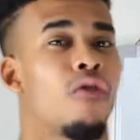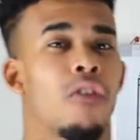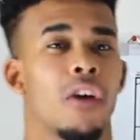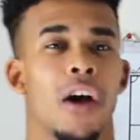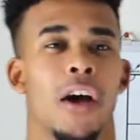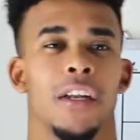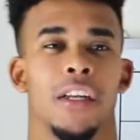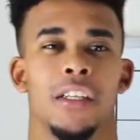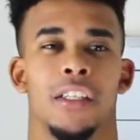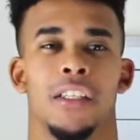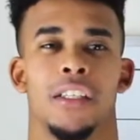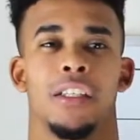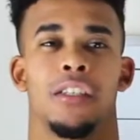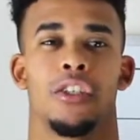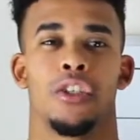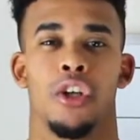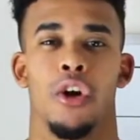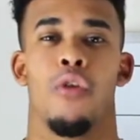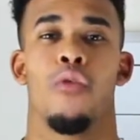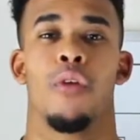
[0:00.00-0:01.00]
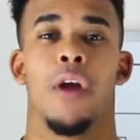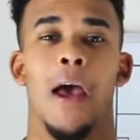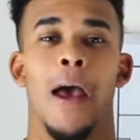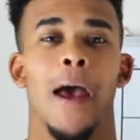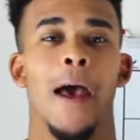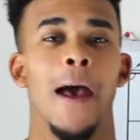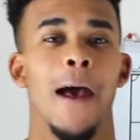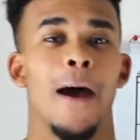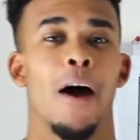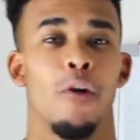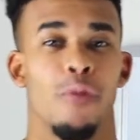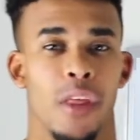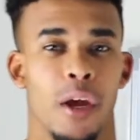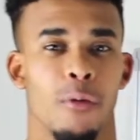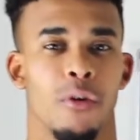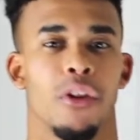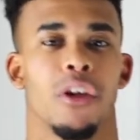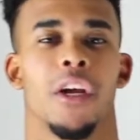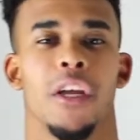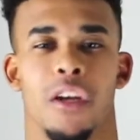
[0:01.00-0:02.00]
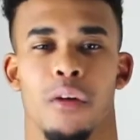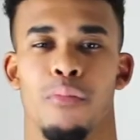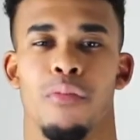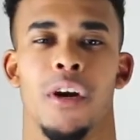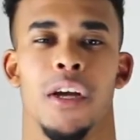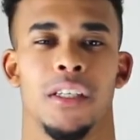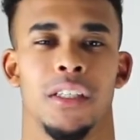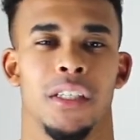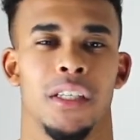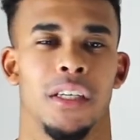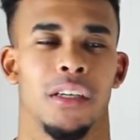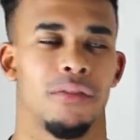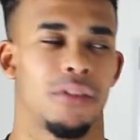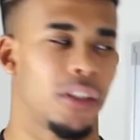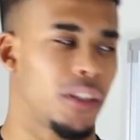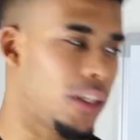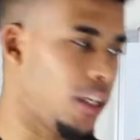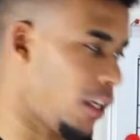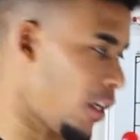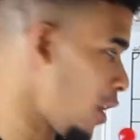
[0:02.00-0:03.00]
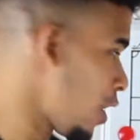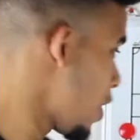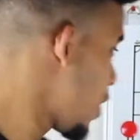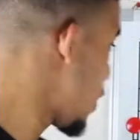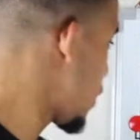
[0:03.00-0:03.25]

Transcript: goal kind of showed how they were looking to press TFC.